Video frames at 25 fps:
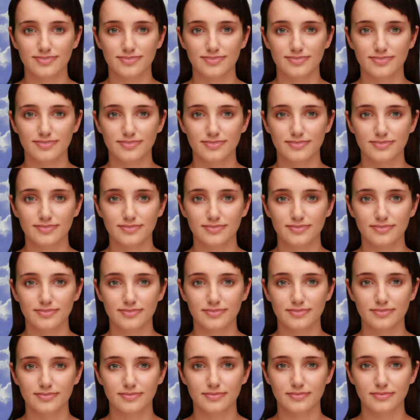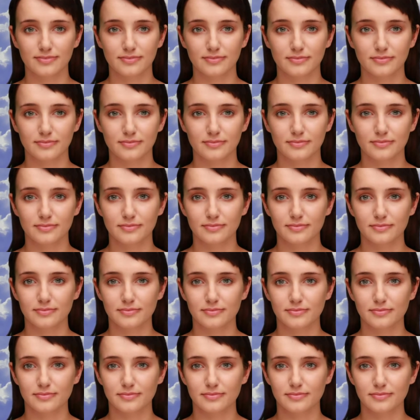
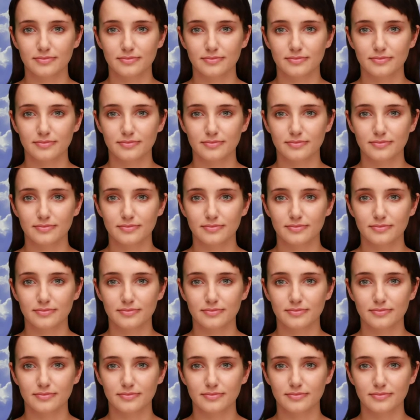This person isn't speaking.